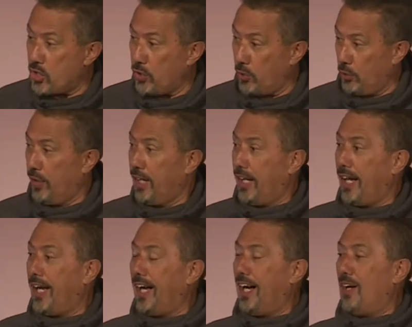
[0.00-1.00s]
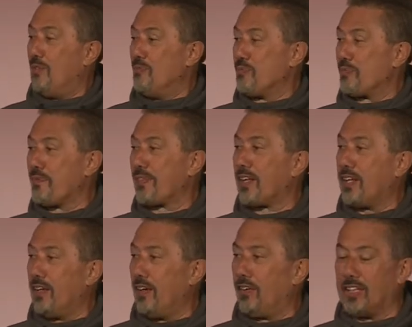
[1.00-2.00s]
you.
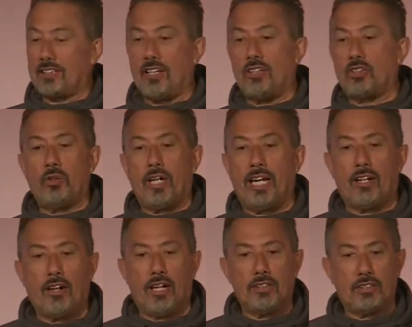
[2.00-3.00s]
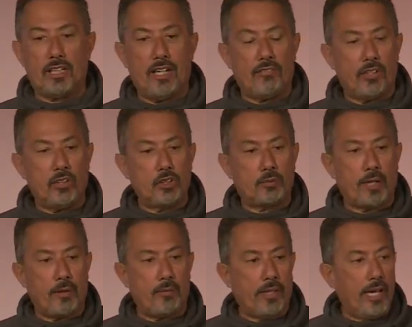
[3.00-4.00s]
You know, there's only two headlines in every
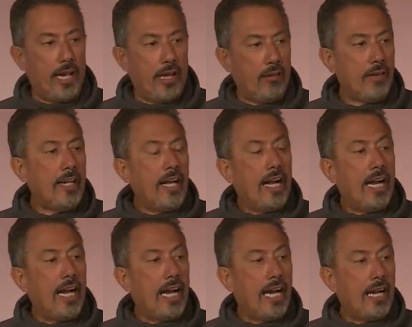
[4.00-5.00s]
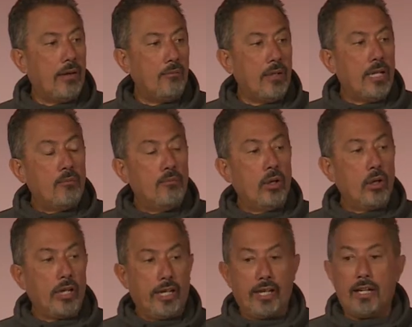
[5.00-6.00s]
newspaper now,
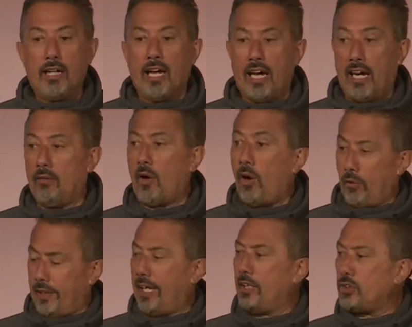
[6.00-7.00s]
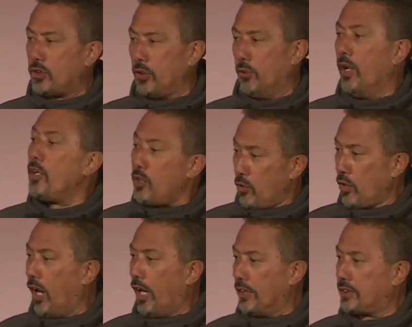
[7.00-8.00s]
bullying and, oh, that is you
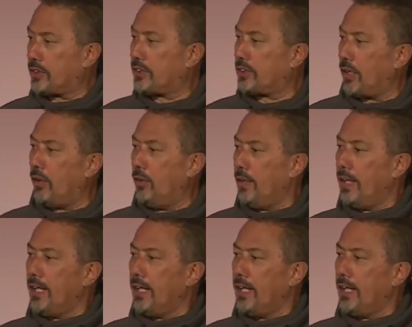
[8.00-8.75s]
guys. So